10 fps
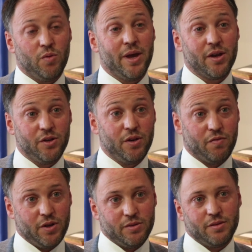make a
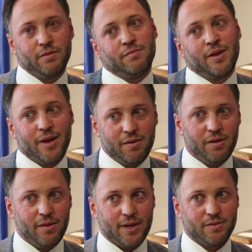difference. And I
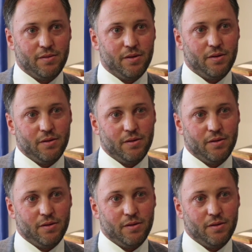think that's